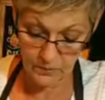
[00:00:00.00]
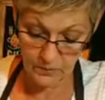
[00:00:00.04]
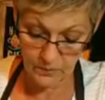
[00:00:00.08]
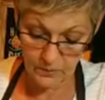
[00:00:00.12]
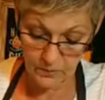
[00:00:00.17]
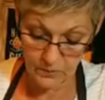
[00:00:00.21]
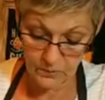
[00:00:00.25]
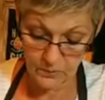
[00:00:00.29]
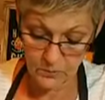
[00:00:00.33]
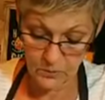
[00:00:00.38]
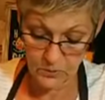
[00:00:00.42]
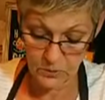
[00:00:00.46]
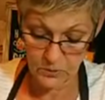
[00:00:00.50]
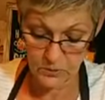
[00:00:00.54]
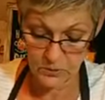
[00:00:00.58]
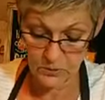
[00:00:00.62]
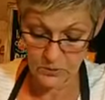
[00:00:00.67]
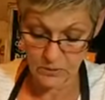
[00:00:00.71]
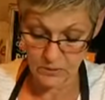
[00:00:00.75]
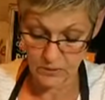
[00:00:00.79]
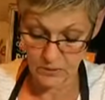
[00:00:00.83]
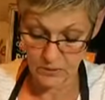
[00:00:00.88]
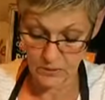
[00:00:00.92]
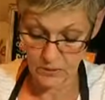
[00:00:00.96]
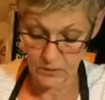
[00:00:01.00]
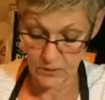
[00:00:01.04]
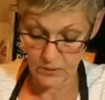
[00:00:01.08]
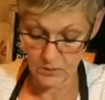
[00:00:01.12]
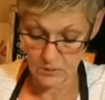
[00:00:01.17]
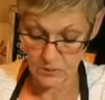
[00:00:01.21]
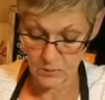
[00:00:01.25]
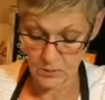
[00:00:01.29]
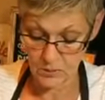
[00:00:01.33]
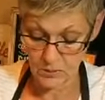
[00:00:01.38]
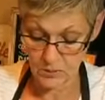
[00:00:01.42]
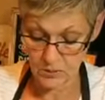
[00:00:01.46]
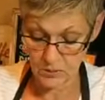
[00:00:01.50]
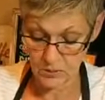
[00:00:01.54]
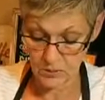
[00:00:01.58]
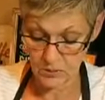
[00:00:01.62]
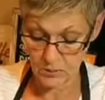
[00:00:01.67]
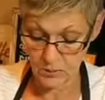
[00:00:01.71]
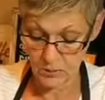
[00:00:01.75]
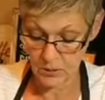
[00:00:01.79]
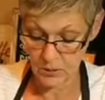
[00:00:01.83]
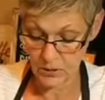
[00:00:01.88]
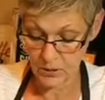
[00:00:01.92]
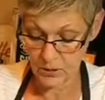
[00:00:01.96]
I'm just going to cut them all
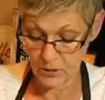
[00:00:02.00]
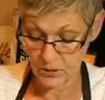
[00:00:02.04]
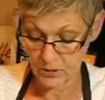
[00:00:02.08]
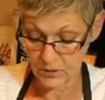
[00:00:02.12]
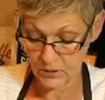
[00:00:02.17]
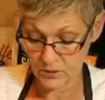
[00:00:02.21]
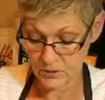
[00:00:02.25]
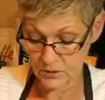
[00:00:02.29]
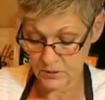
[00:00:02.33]
apart.